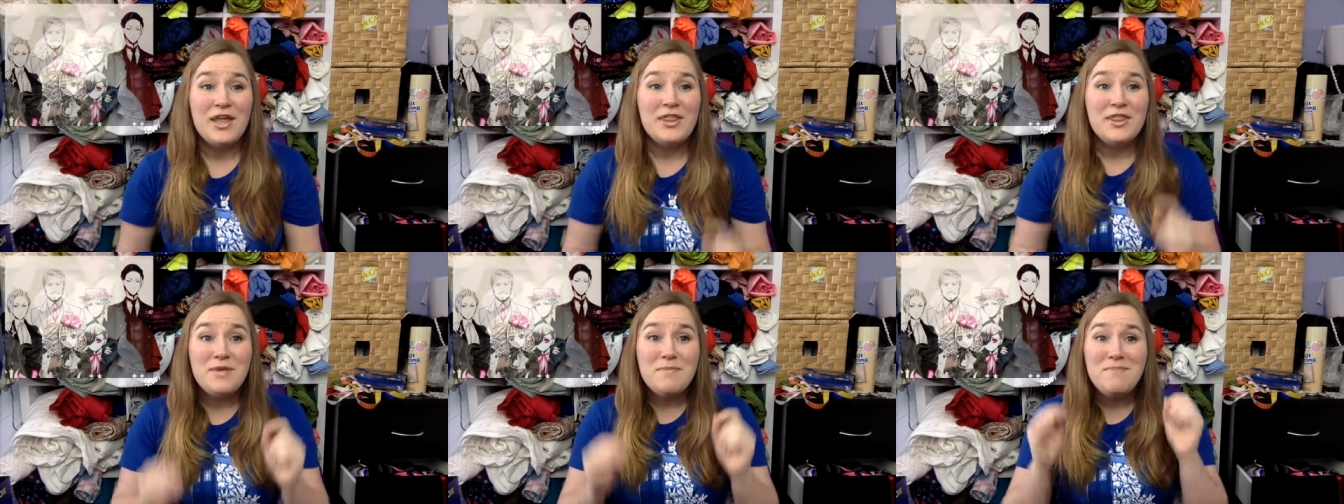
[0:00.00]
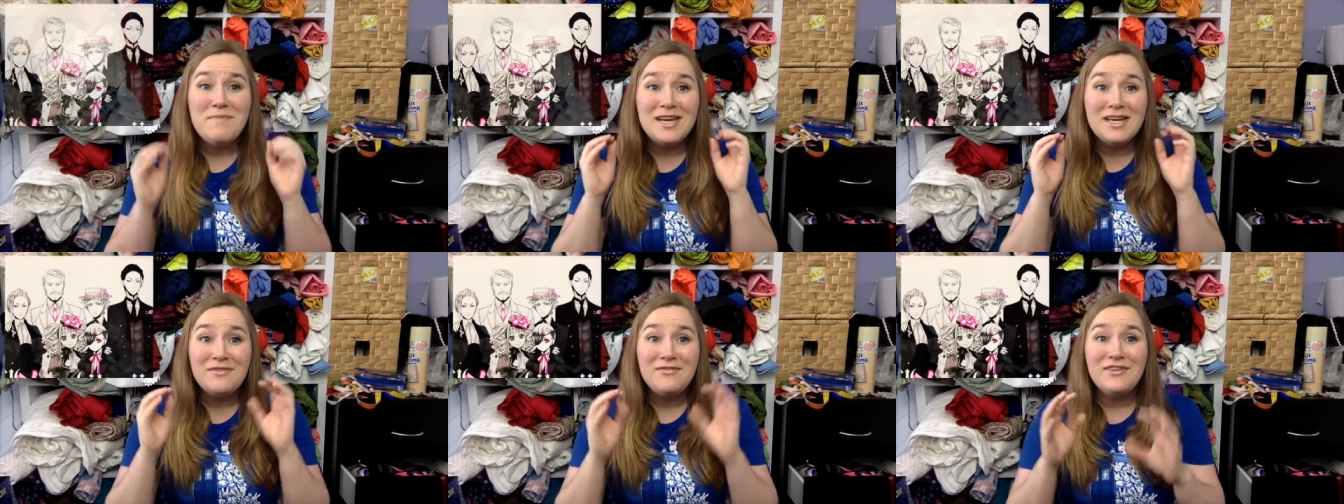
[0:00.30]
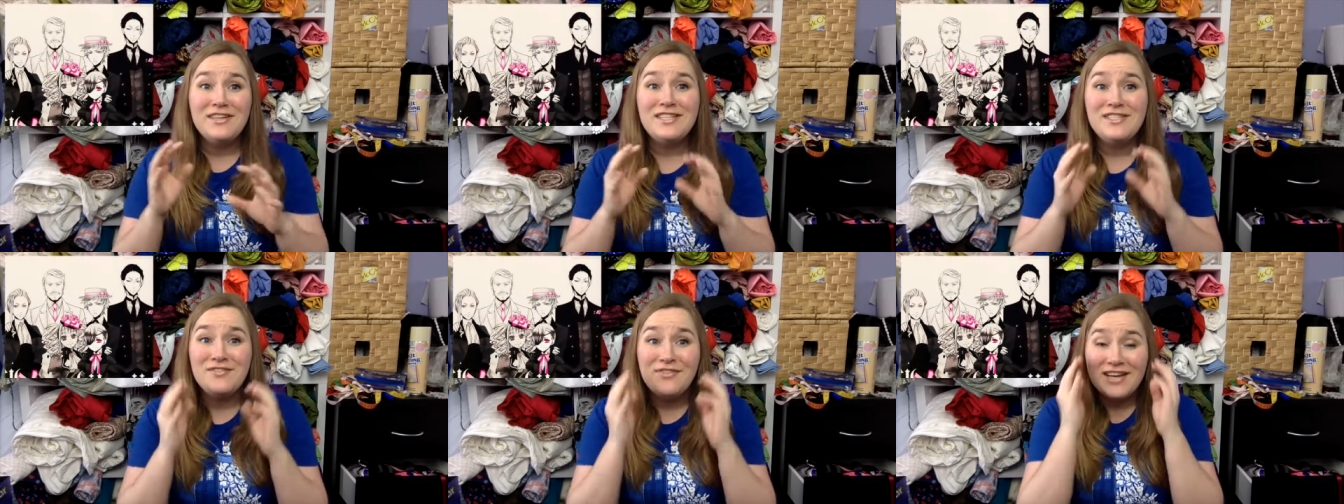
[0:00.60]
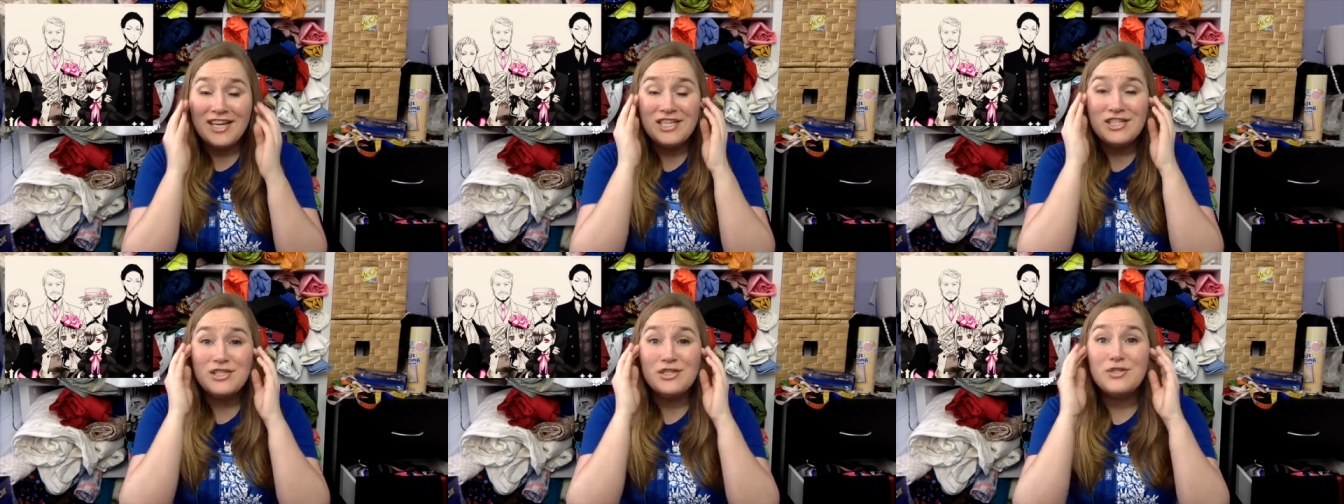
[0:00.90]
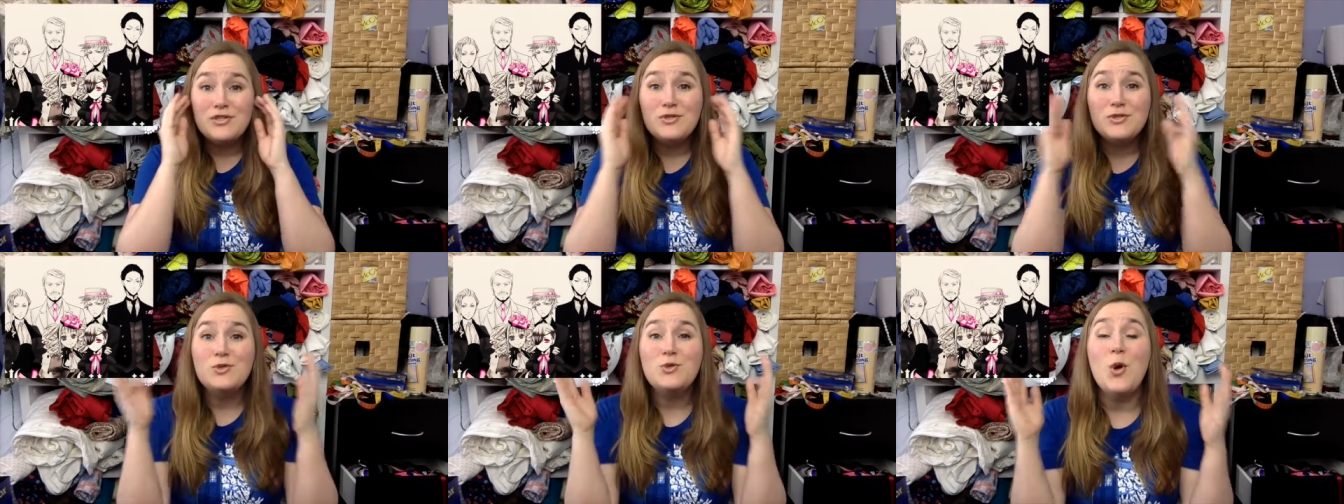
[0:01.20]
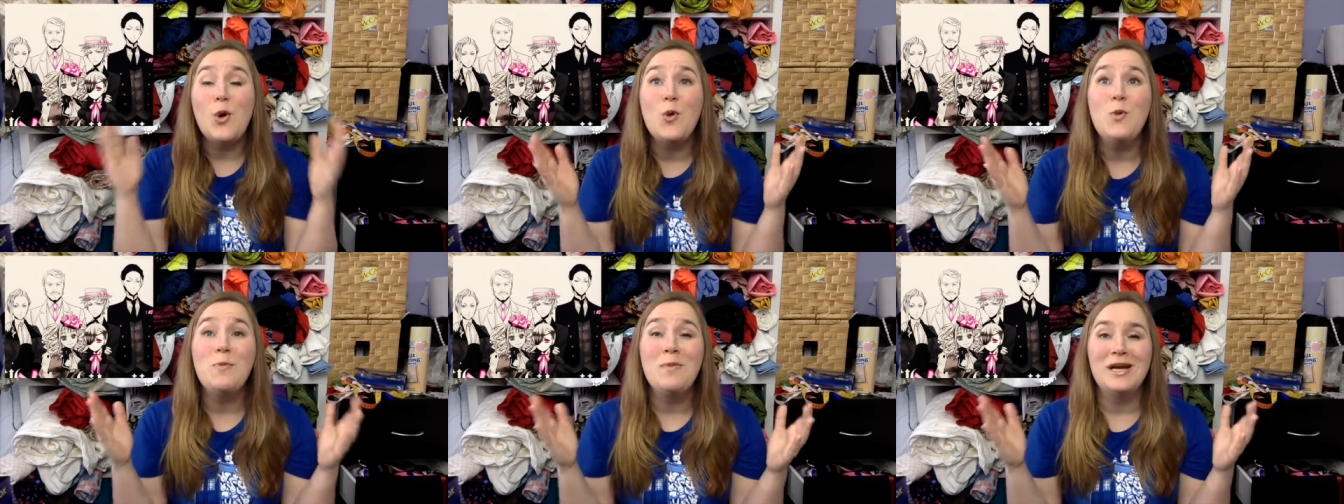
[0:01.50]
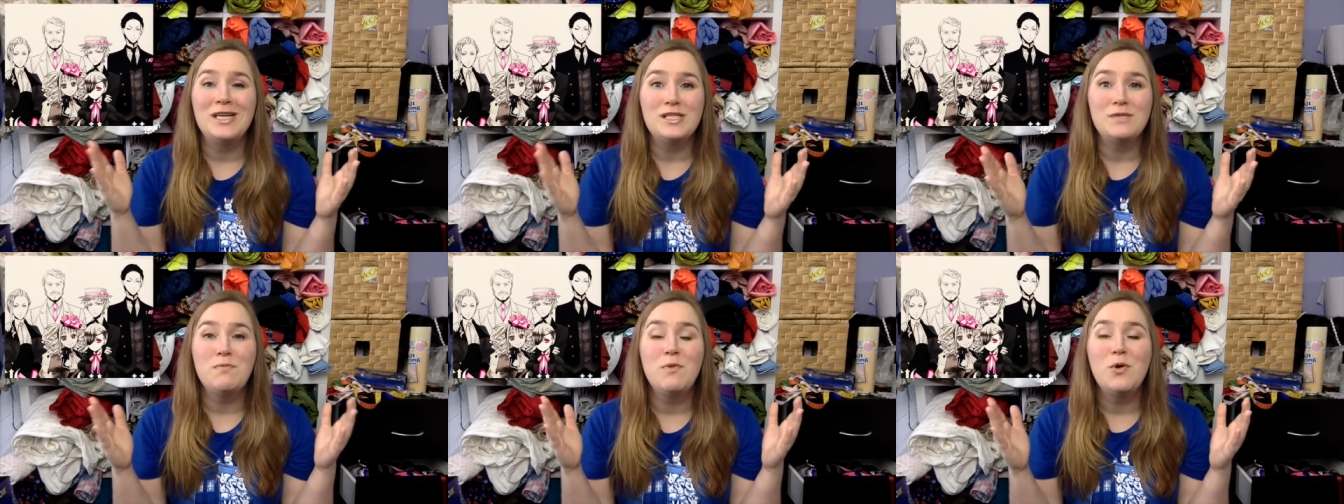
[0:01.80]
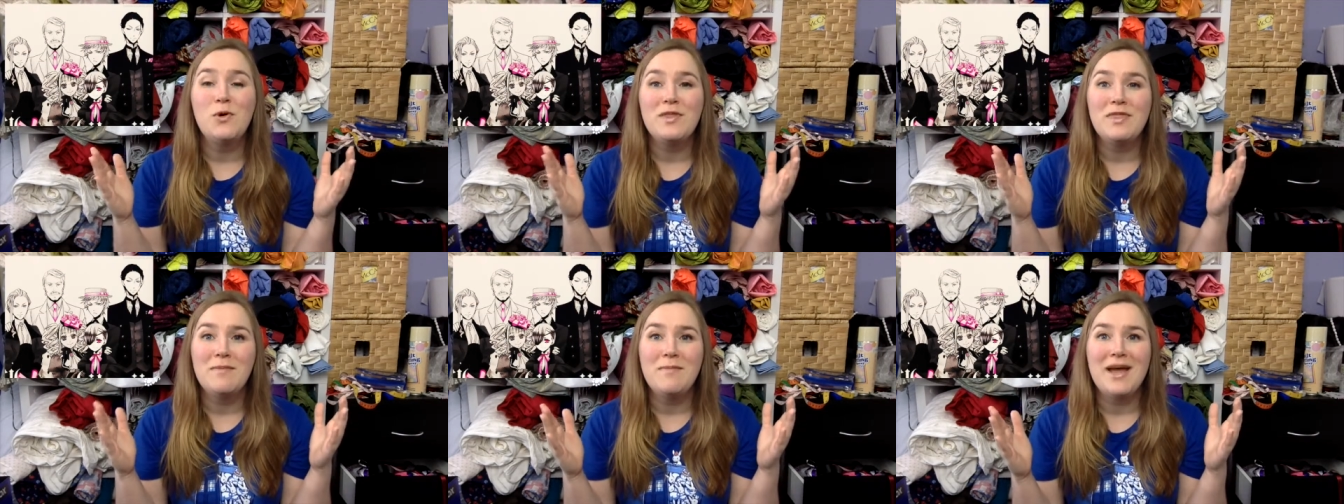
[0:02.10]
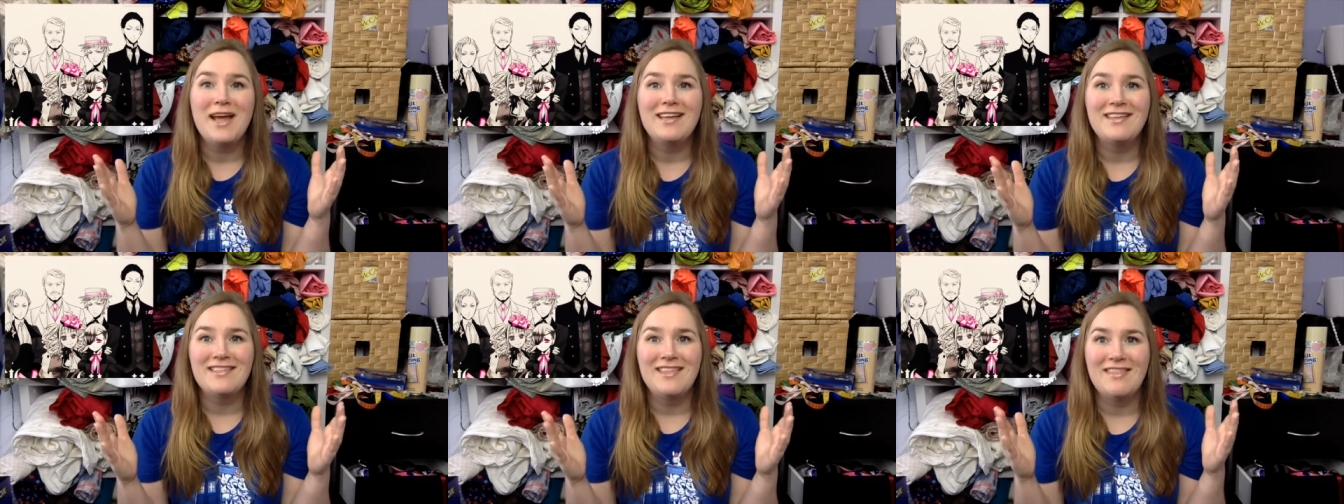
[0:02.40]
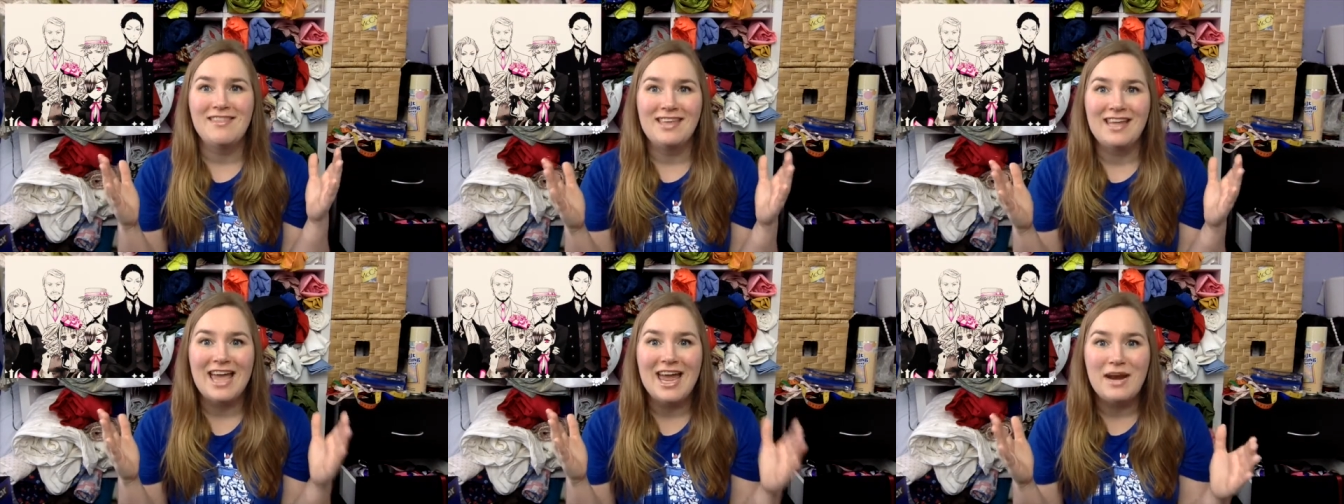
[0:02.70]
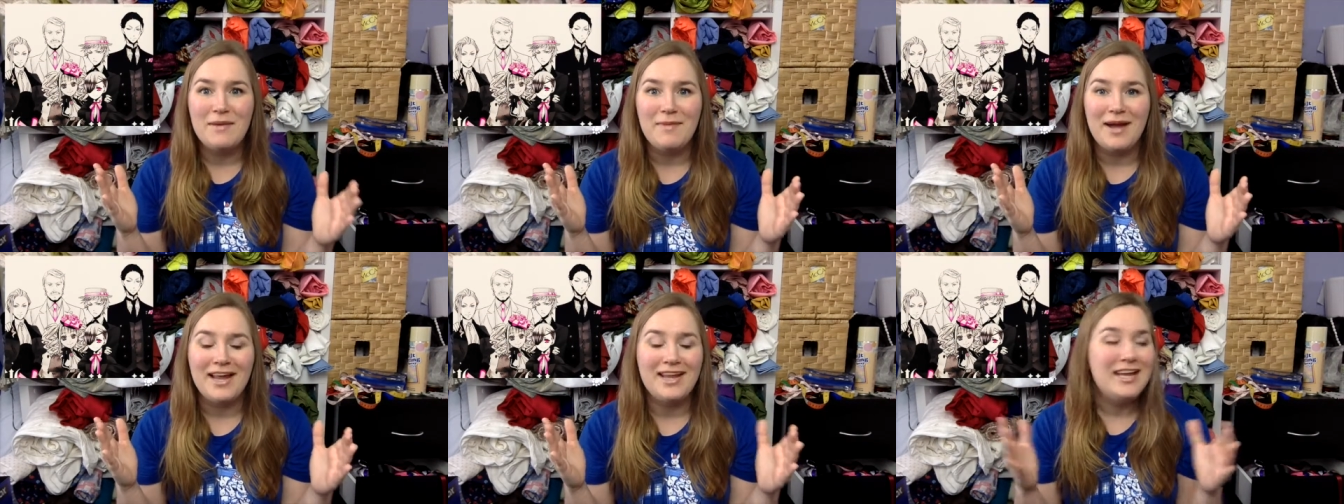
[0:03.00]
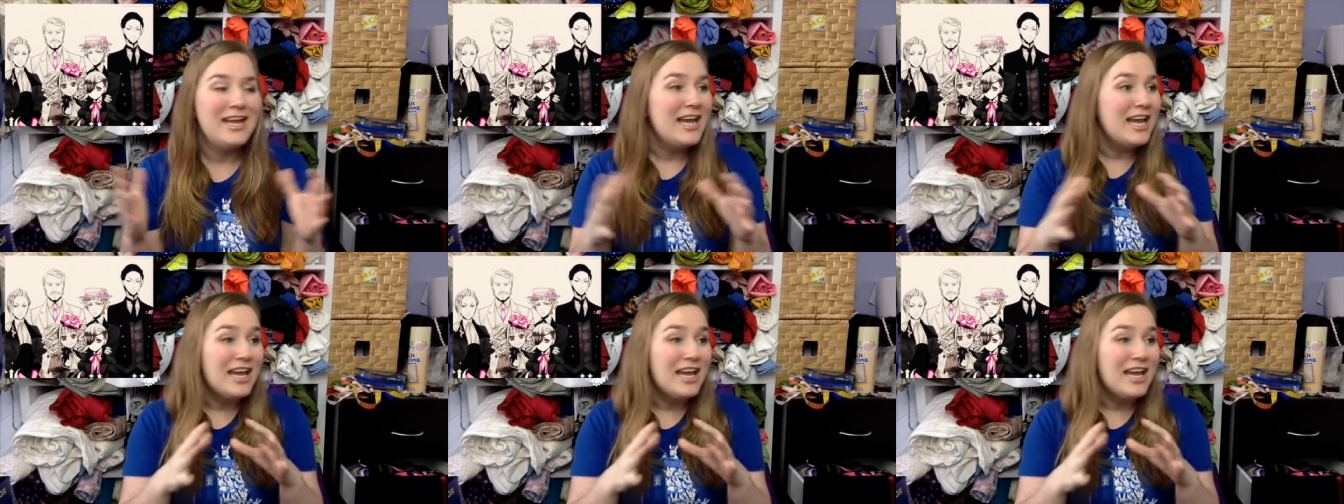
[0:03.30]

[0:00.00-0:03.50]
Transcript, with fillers: The Midfords feature so much more in the manga than the anime.